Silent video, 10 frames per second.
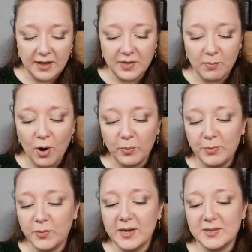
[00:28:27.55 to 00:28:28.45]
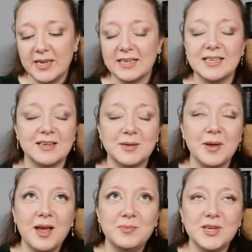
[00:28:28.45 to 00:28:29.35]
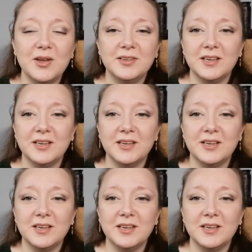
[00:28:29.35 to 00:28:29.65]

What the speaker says: have that problem with the white, so you get to the end, I'm like, I'm done.